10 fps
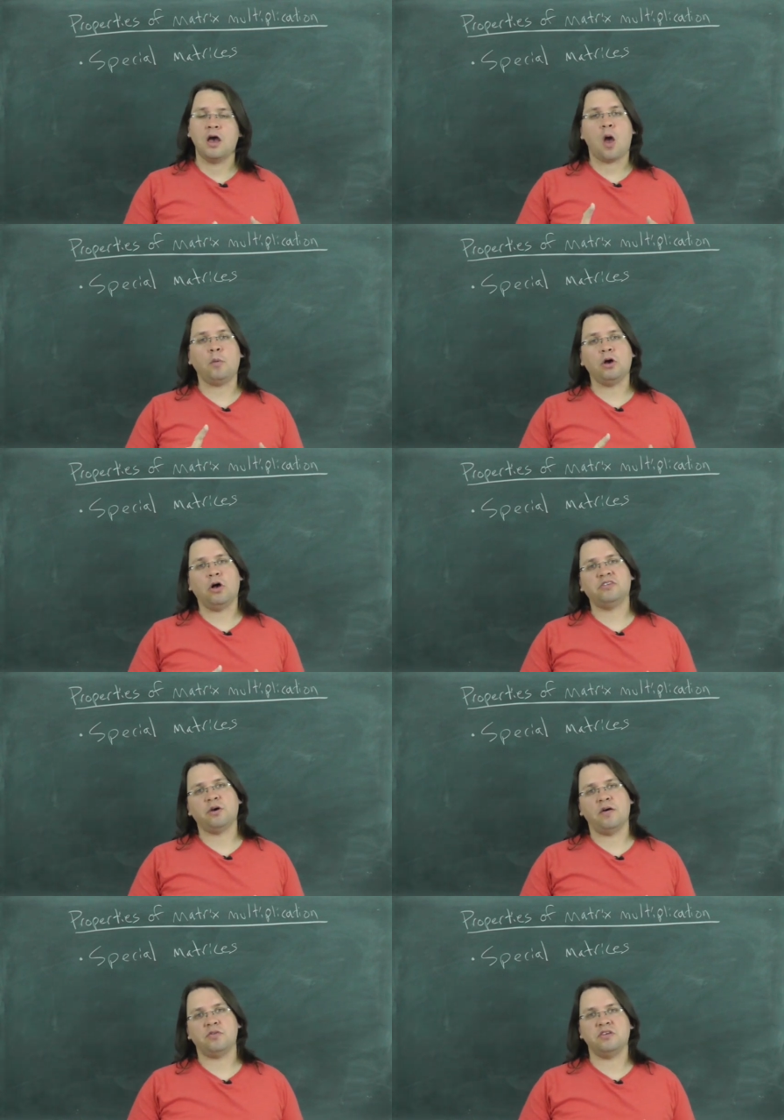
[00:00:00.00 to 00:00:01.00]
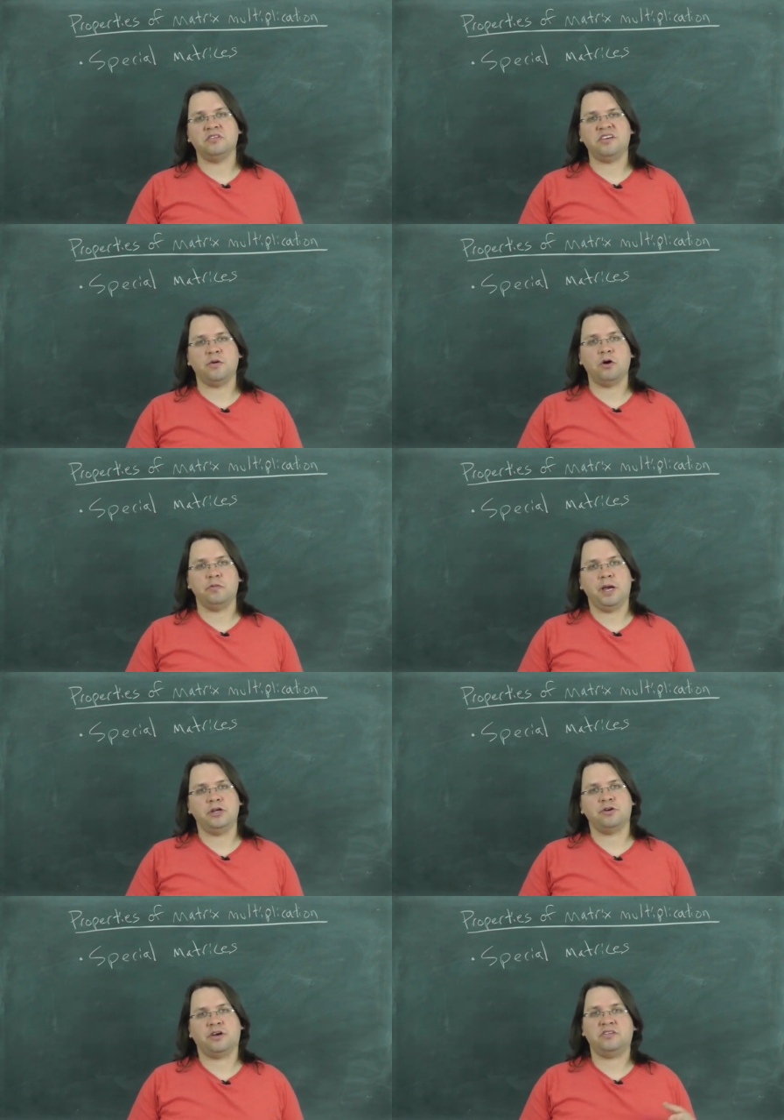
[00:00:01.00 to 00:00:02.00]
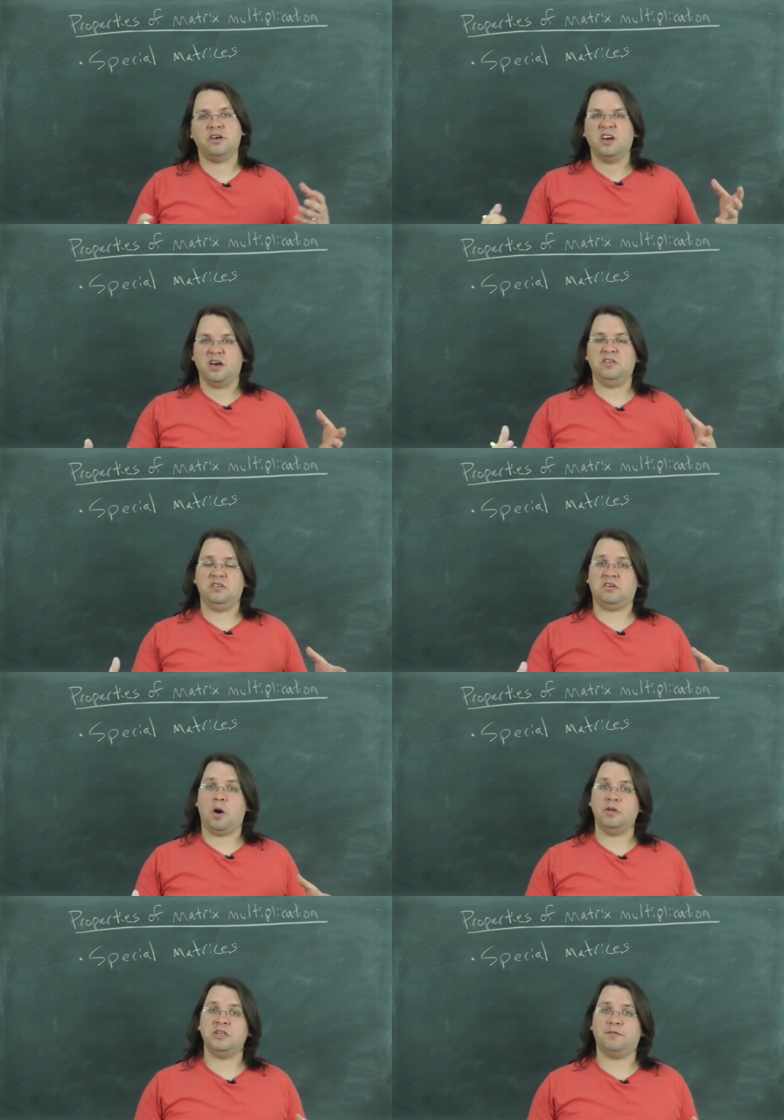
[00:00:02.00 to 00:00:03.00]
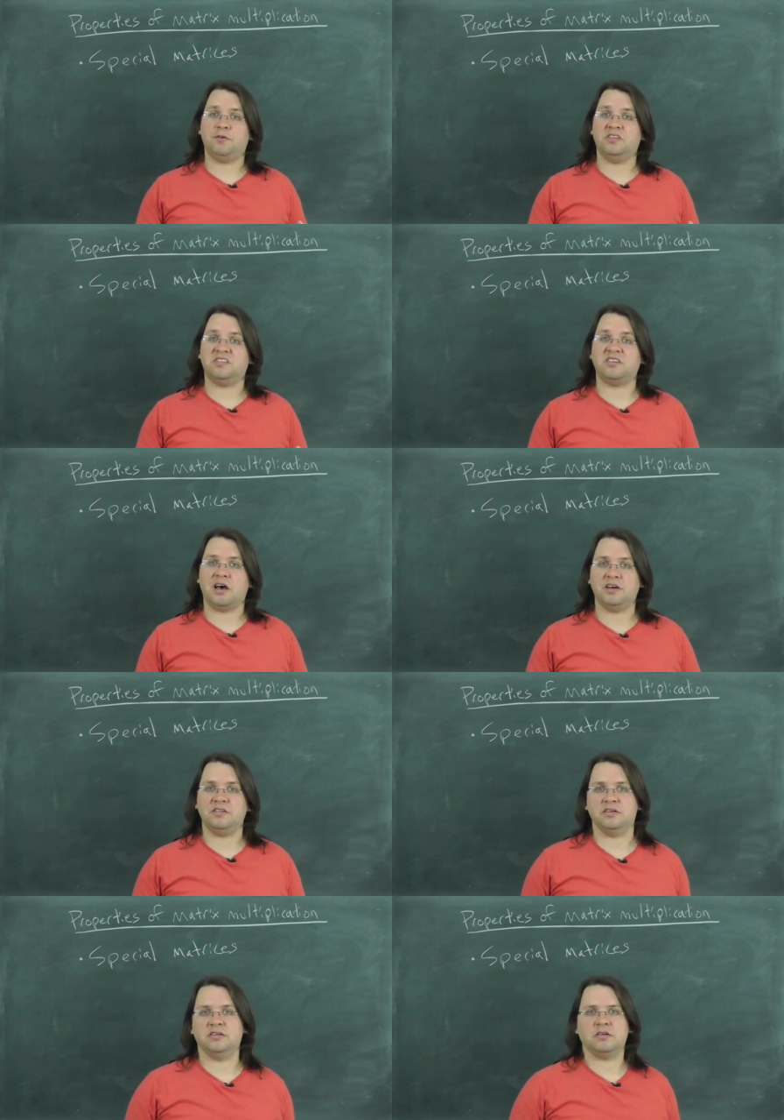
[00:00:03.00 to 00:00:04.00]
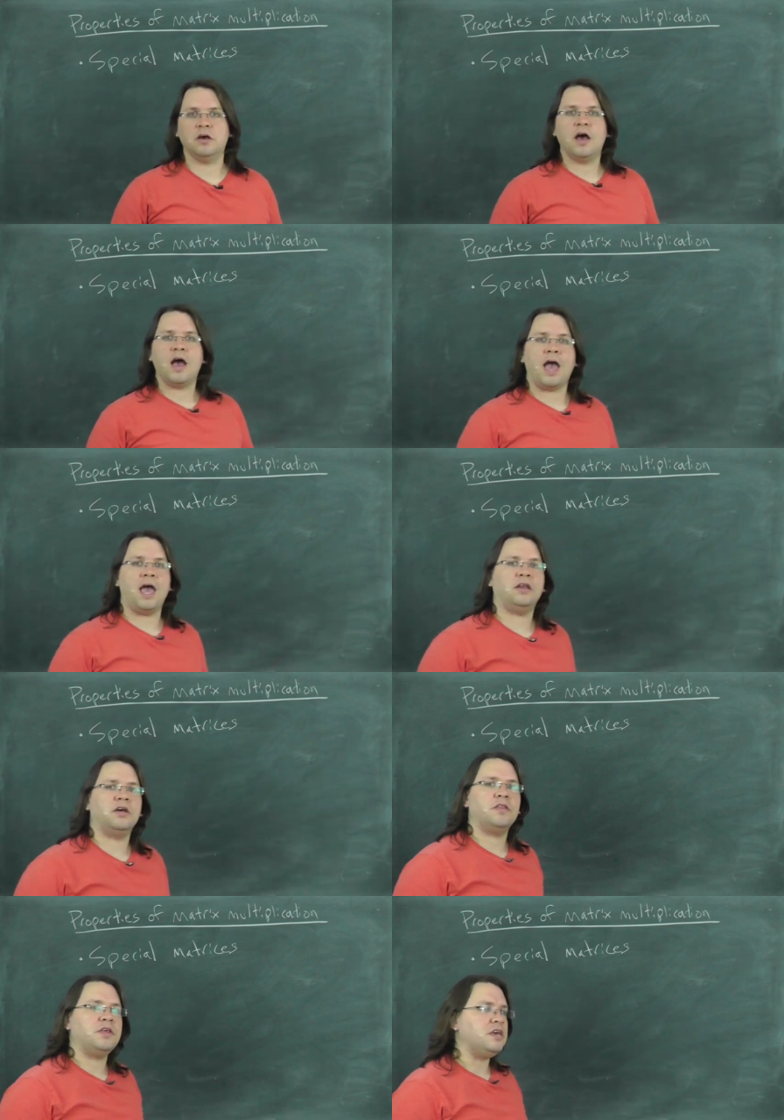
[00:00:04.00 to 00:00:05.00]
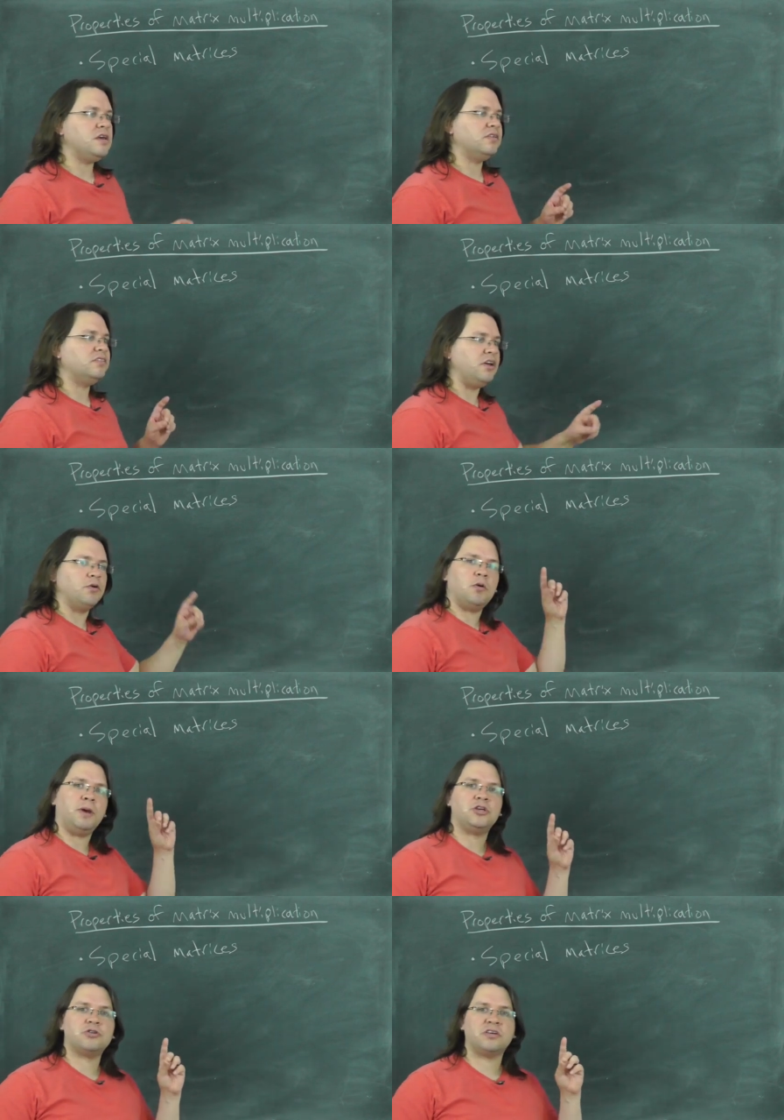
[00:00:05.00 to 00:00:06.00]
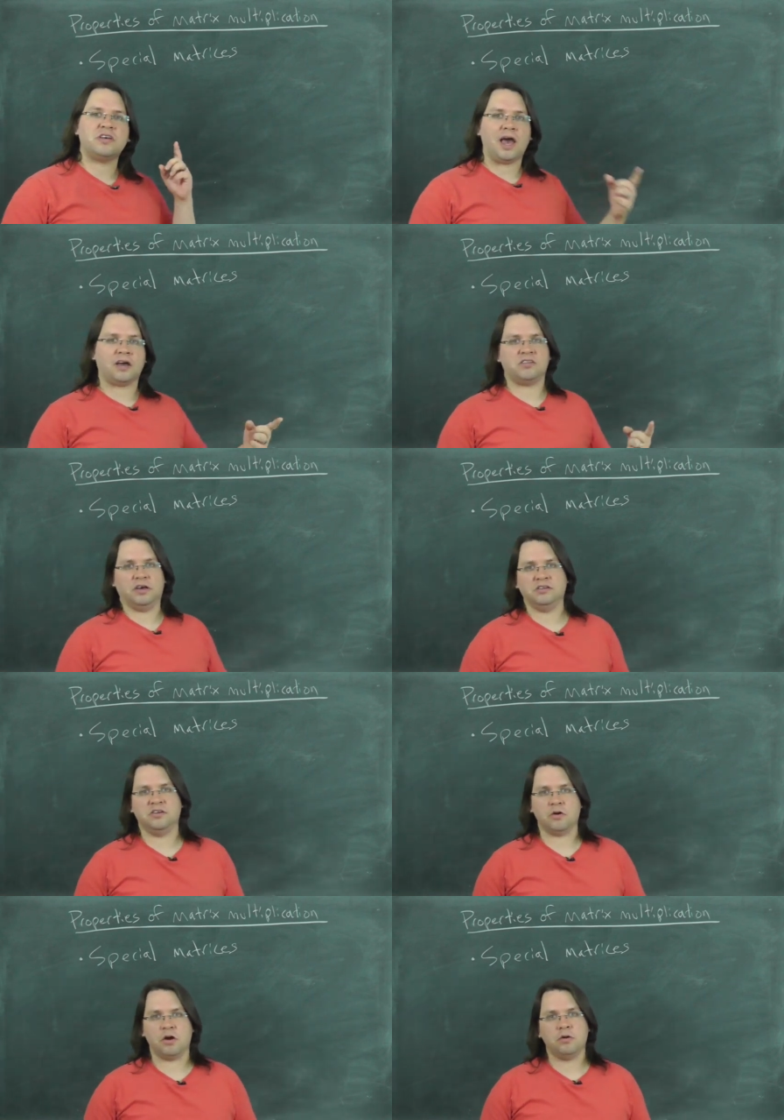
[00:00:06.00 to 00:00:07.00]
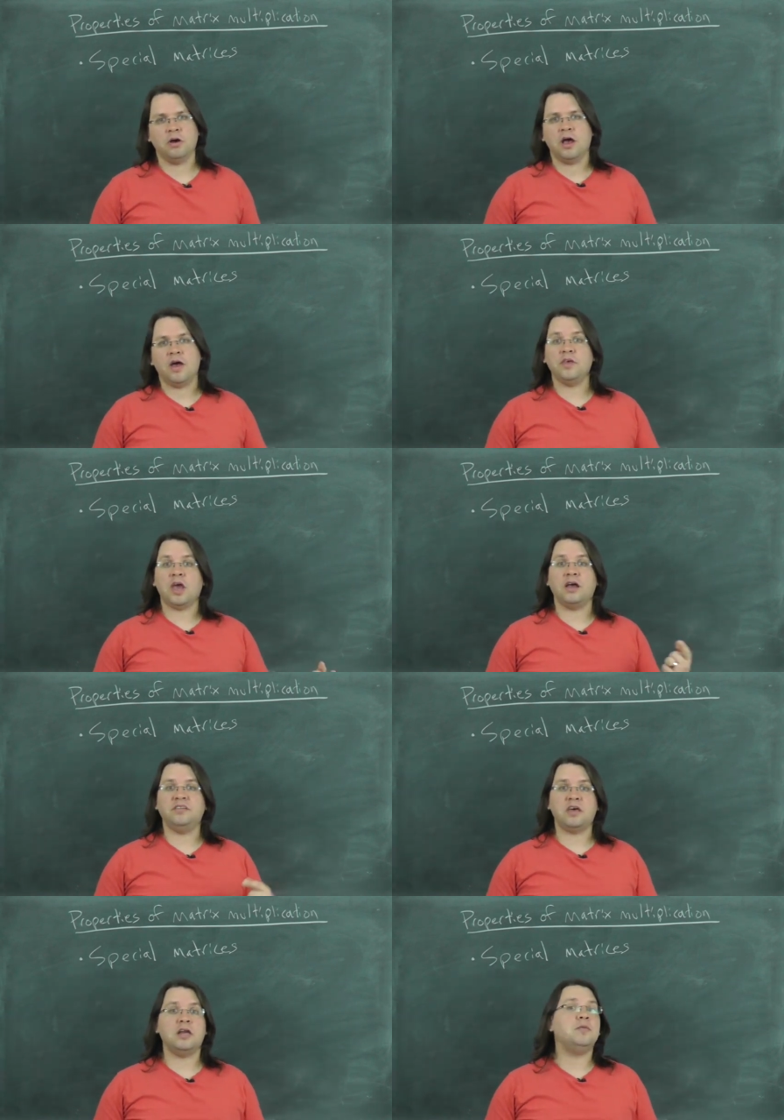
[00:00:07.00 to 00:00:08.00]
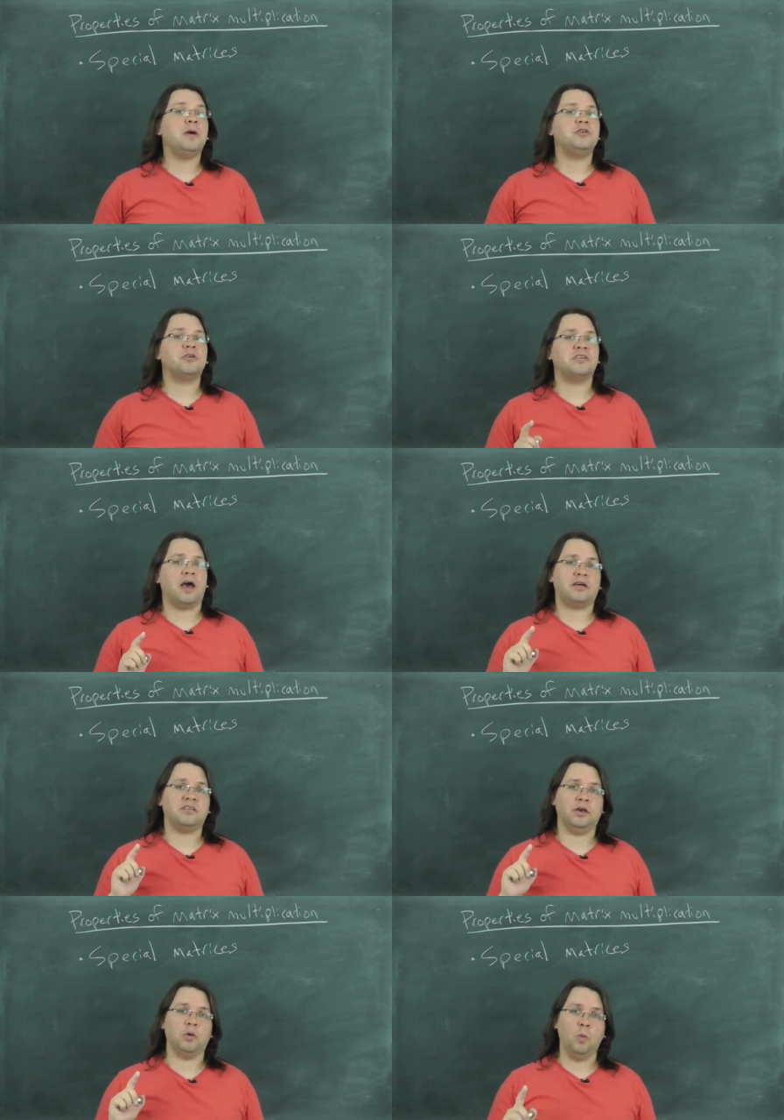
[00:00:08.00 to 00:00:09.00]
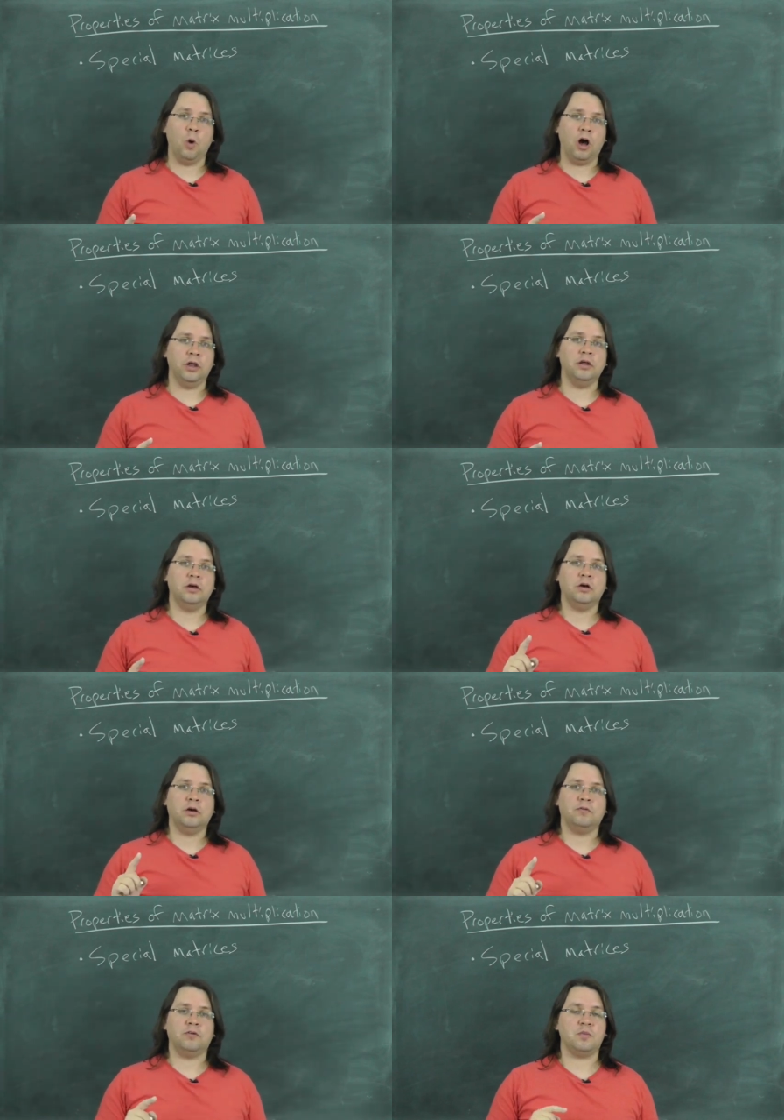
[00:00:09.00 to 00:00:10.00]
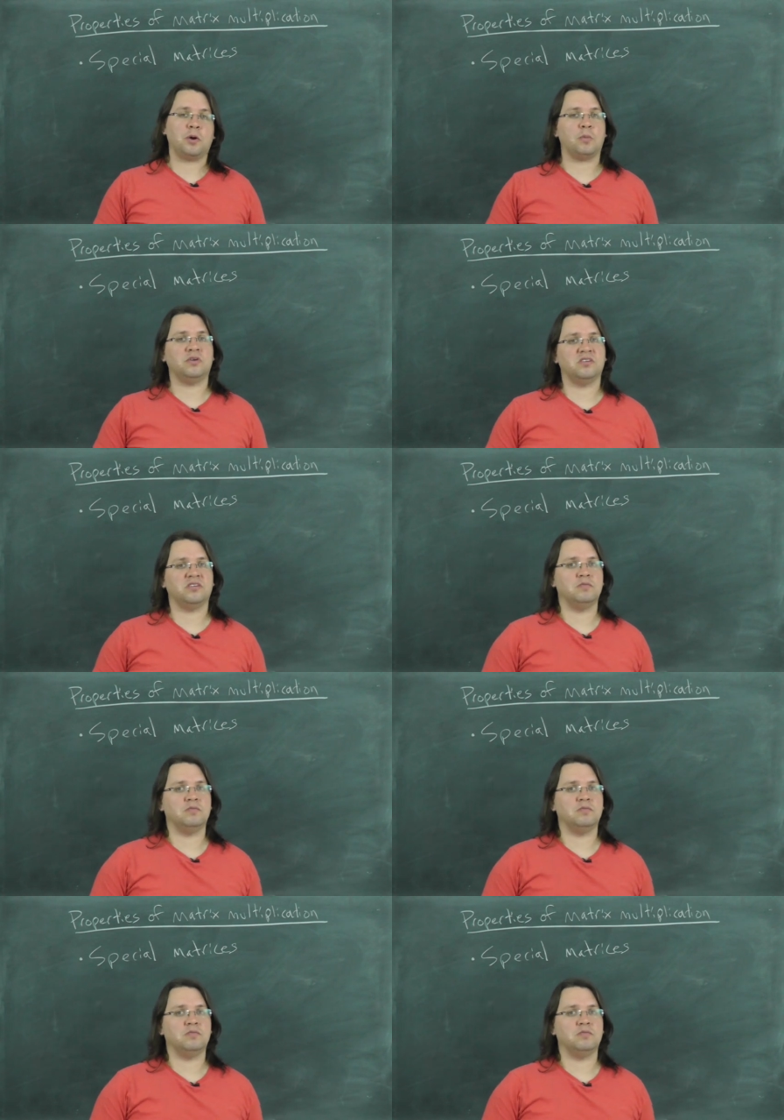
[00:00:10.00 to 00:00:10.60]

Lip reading: and we also have the zero matrix. And these come in different sizes. And the zero matrix acts like 0, and the identity matrix acts like 1 for the purposes of